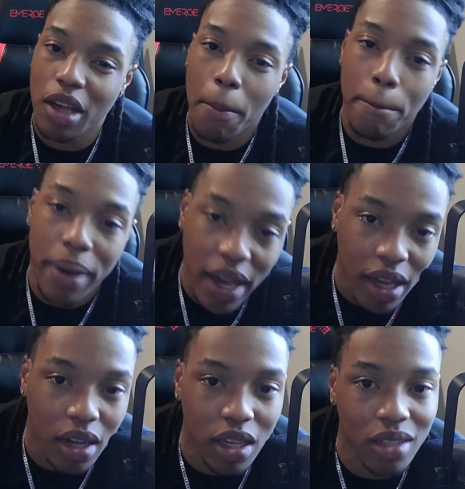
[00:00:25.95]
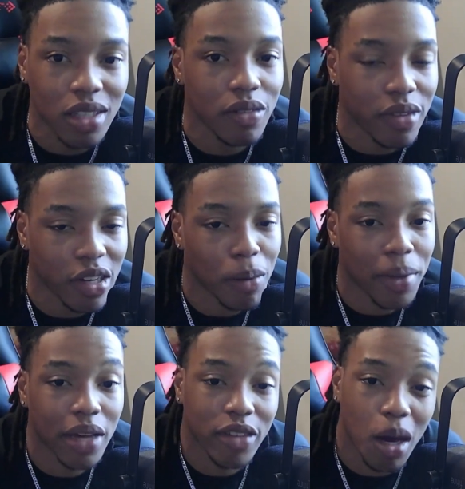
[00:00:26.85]
I'm back at again another video,
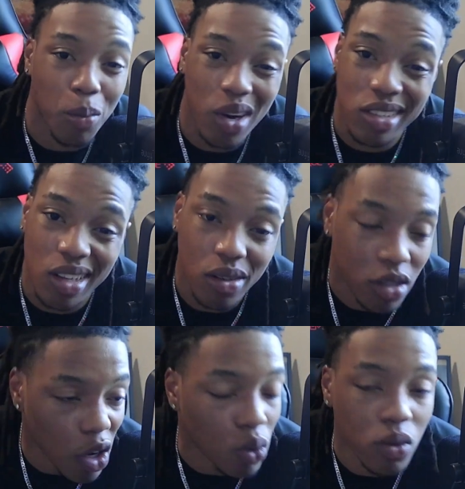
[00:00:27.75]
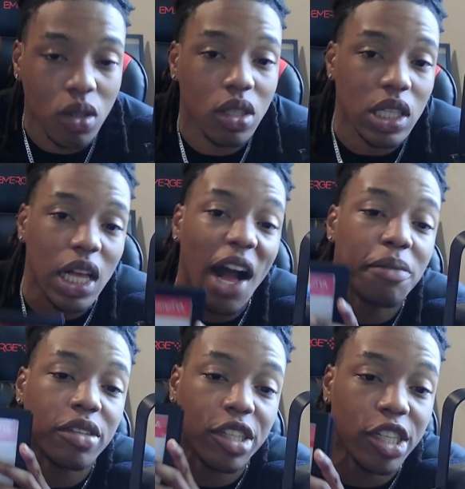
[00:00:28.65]
man. If y'all boys don't know, I'm
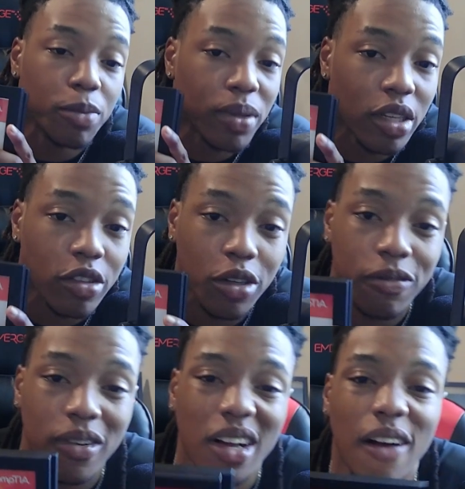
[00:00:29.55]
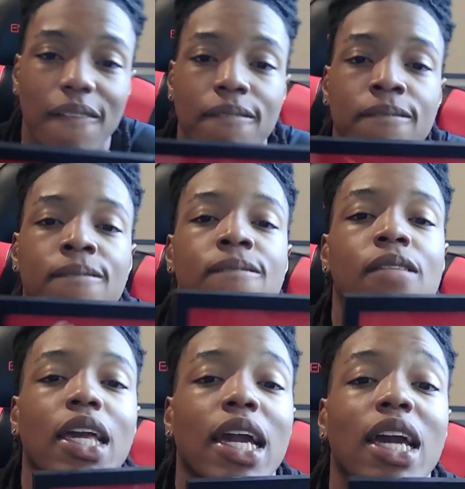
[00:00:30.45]
Security Plus certified
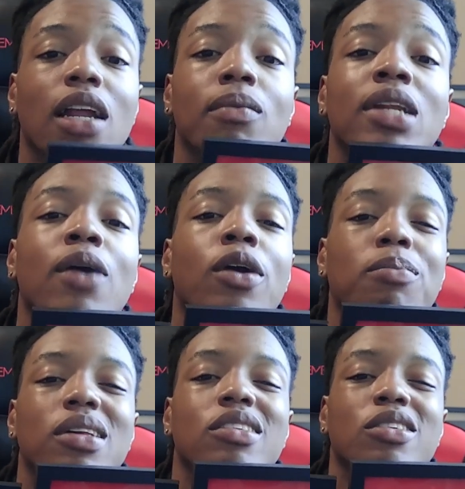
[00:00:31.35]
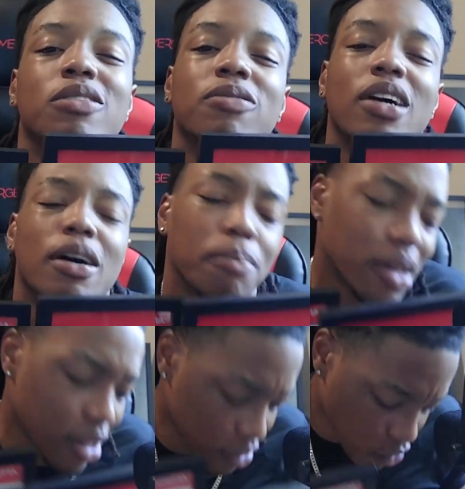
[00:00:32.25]
and I'm Network Plus certified,
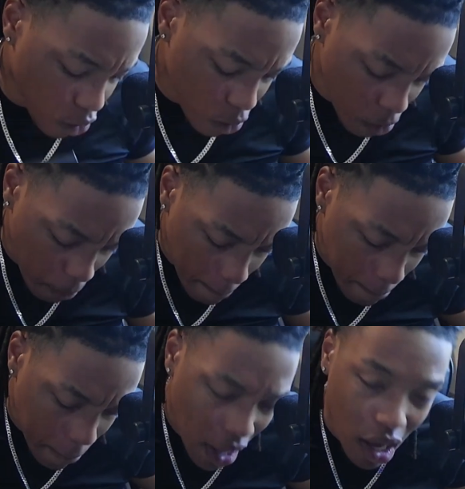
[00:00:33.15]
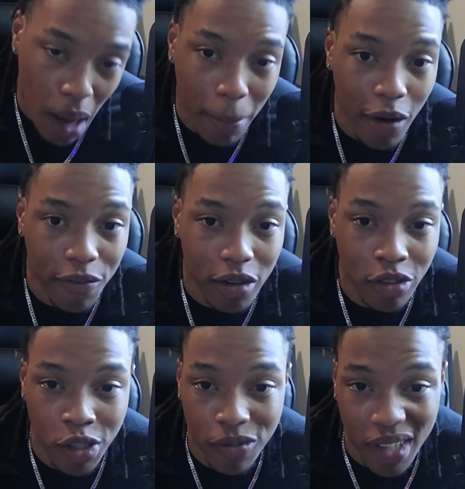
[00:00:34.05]
man. So I got both of
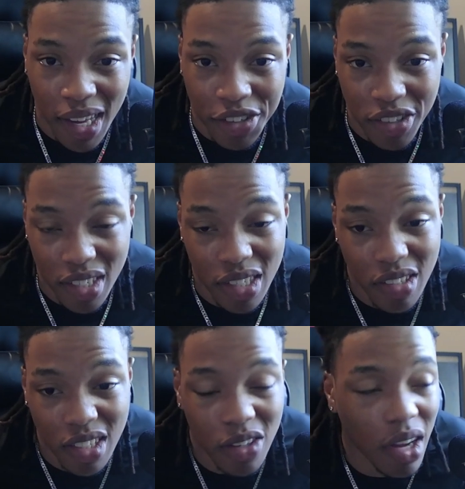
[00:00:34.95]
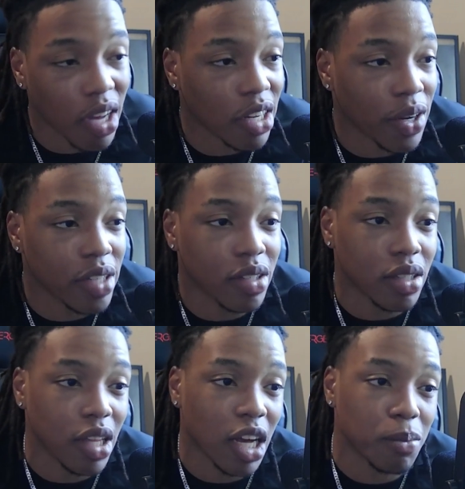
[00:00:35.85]
those certifications, and it's still kind of crazy to
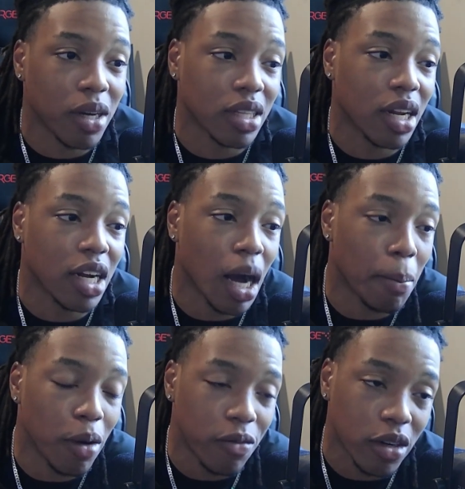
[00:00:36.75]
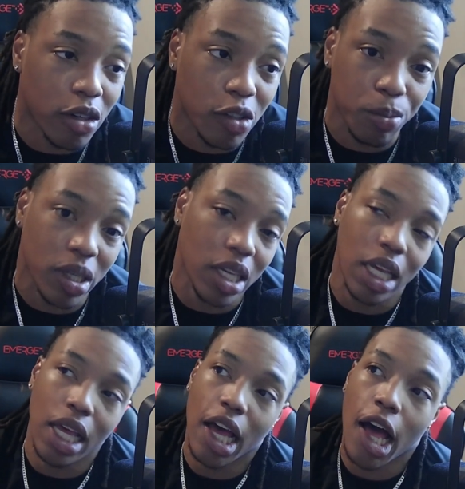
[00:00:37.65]
think about it that I got both of those, but
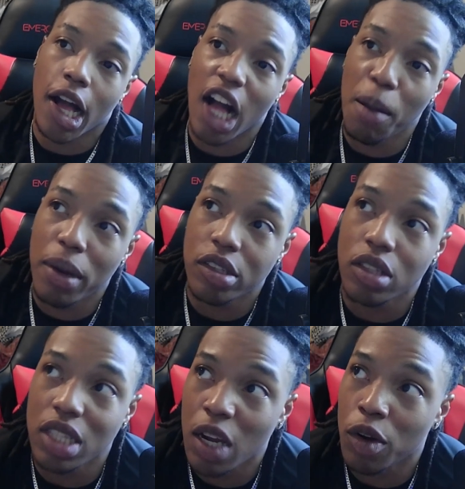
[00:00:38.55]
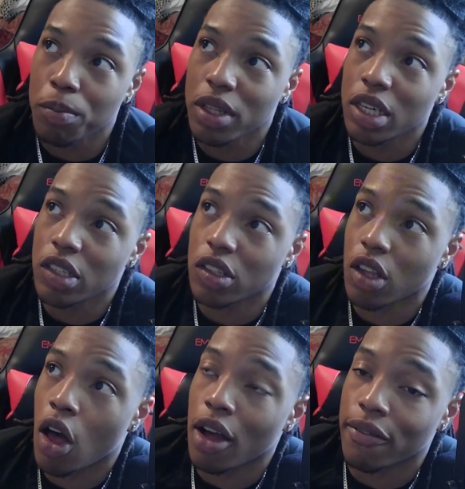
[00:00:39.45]
I got my Network Plus
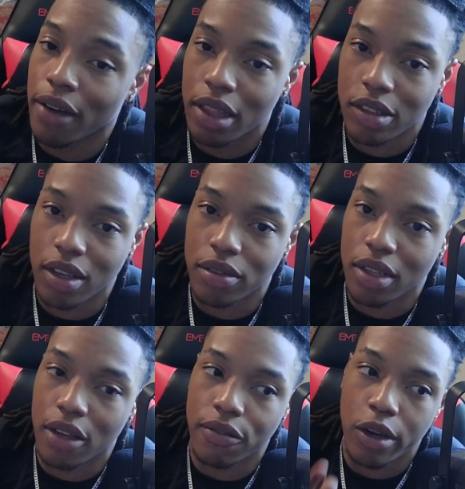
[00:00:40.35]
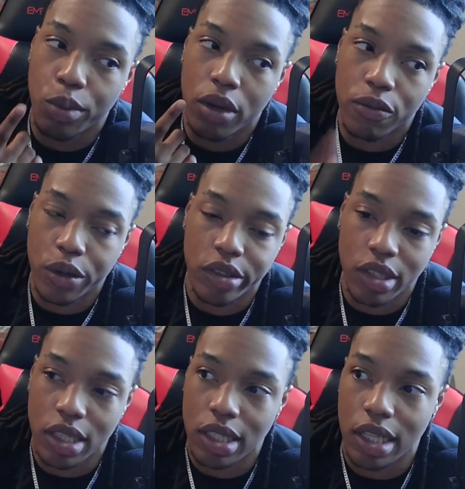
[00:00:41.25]
on Valentine's Day, February
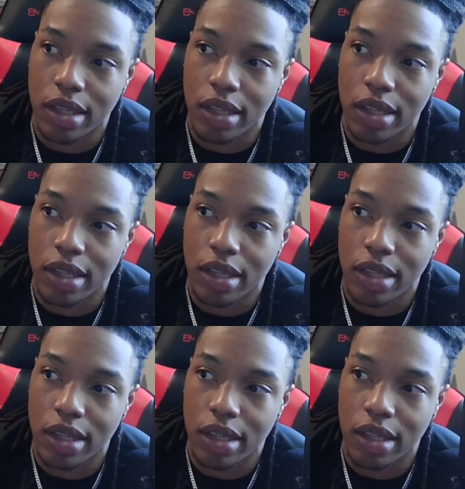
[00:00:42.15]
14th.